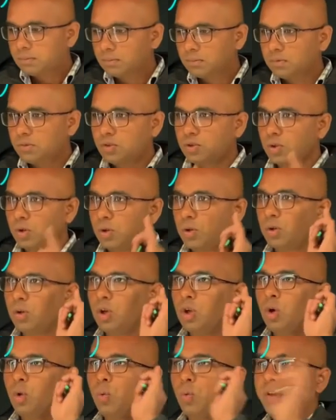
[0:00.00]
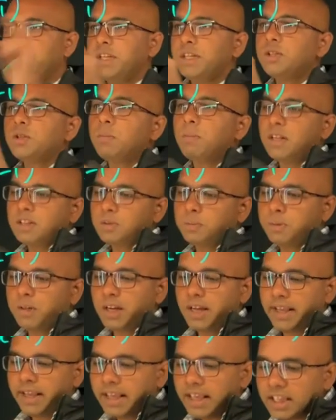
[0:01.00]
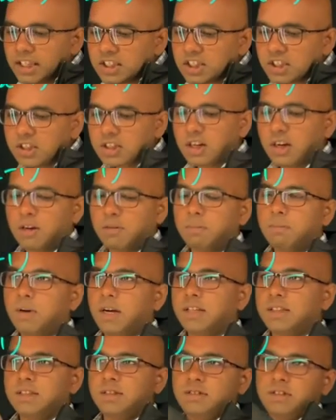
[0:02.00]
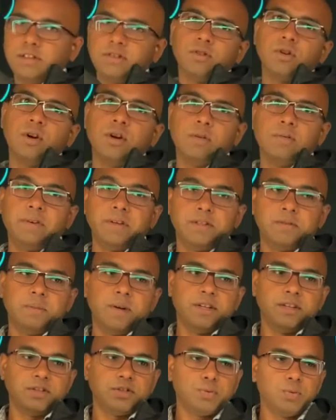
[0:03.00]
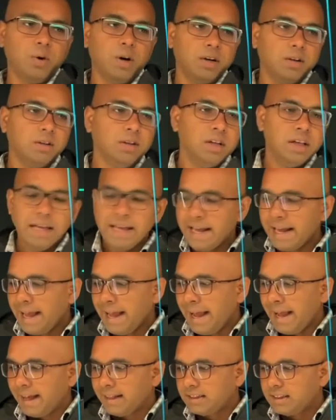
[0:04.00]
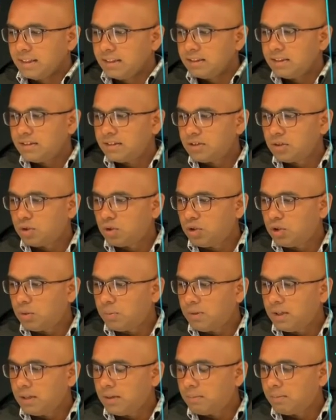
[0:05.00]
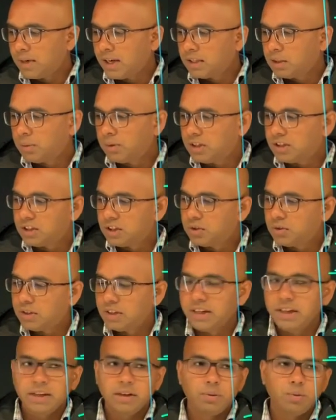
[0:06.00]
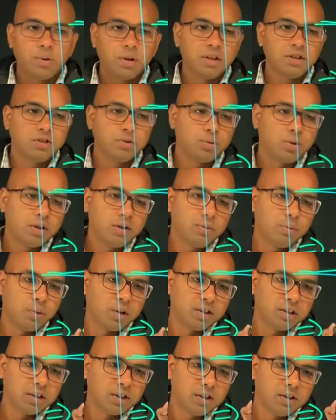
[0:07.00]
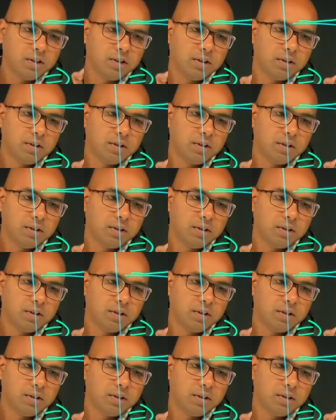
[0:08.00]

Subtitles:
So we need to multiply each term by this square root of x minus 1. And then this is going to be, by the way, 3 to the negative 1 is what? 1/3,